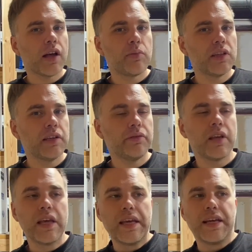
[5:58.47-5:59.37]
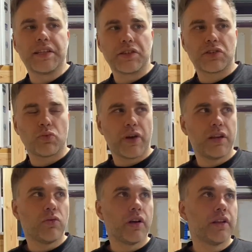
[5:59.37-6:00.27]
I believe. It's a suede
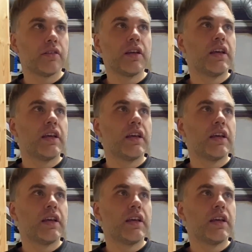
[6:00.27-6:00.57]
one.